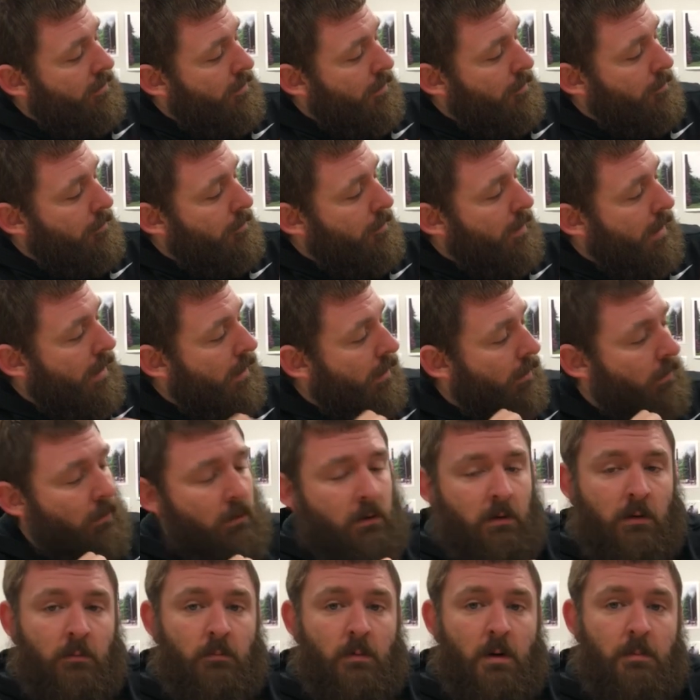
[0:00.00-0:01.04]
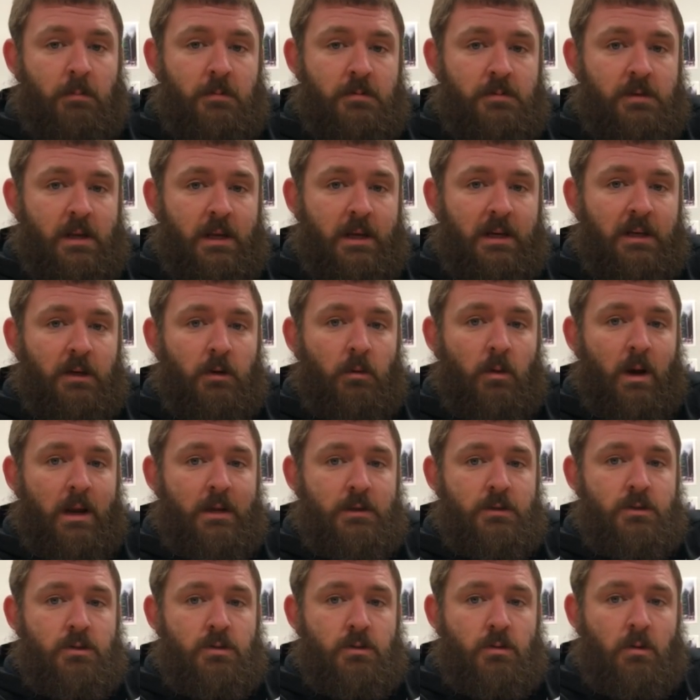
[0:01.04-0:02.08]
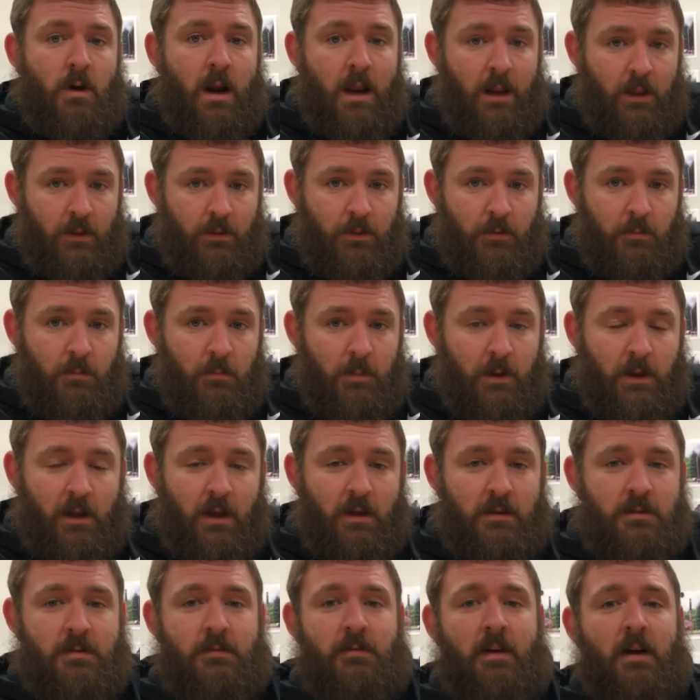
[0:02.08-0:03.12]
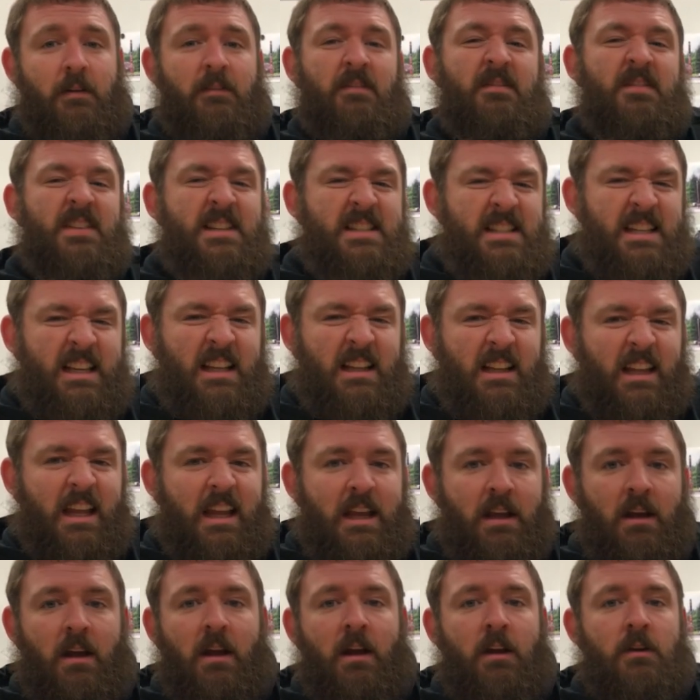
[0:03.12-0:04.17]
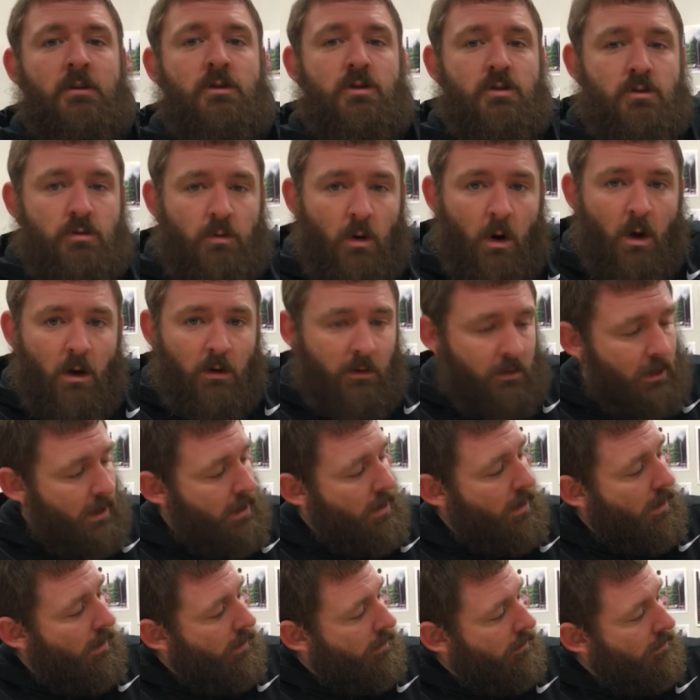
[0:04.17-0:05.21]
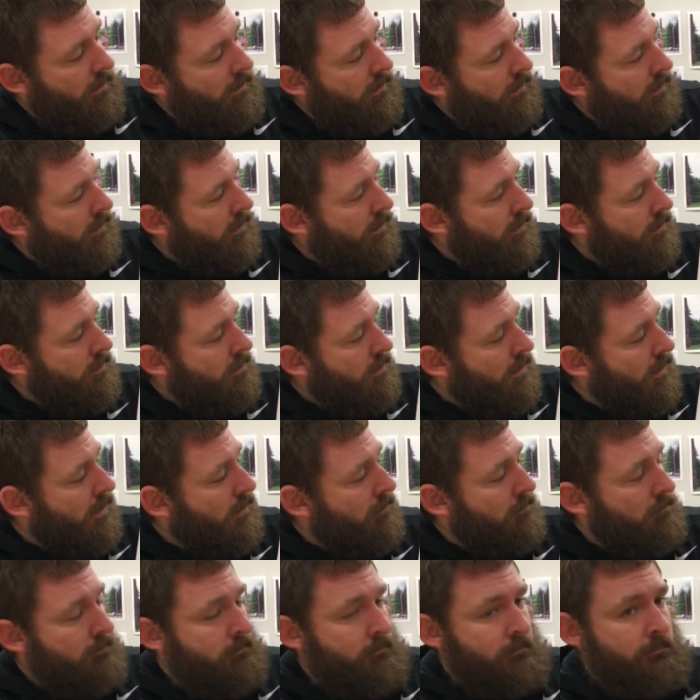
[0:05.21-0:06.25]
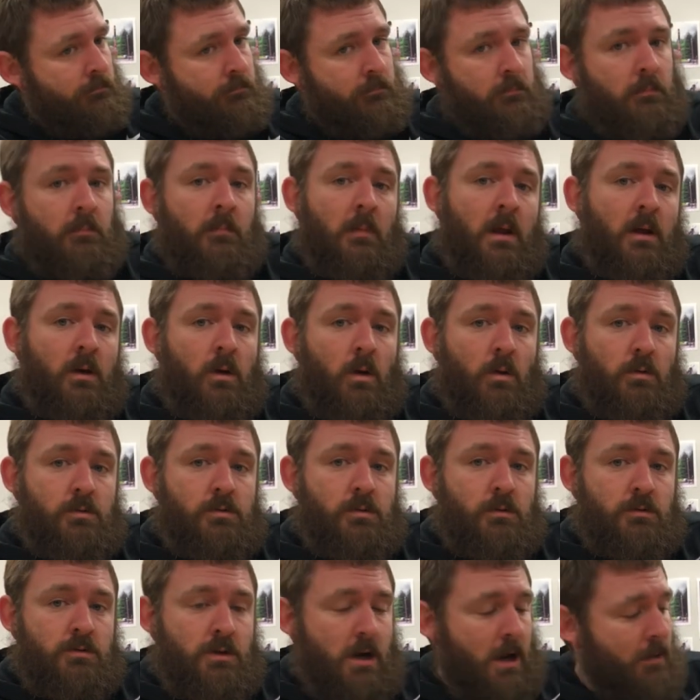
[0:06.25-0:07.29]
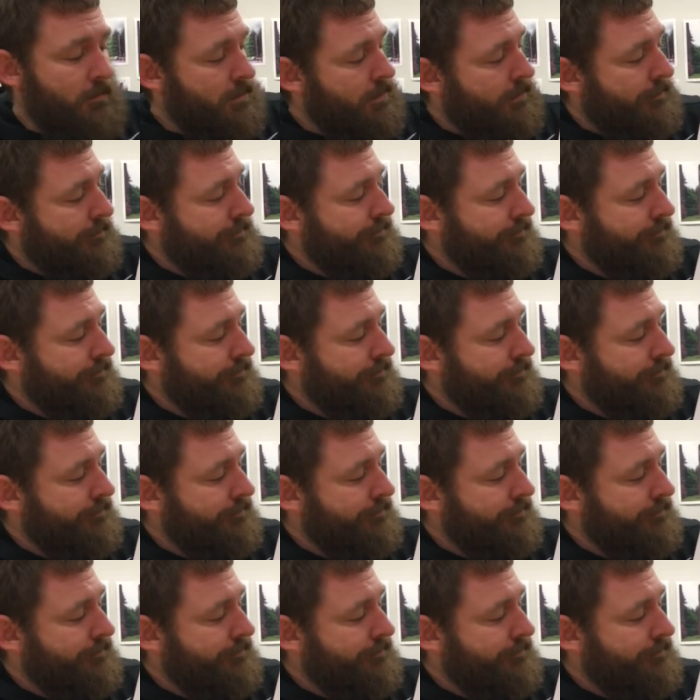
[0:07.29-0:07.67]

the bear represented great strength because of how physically strong they are to coastal tribes.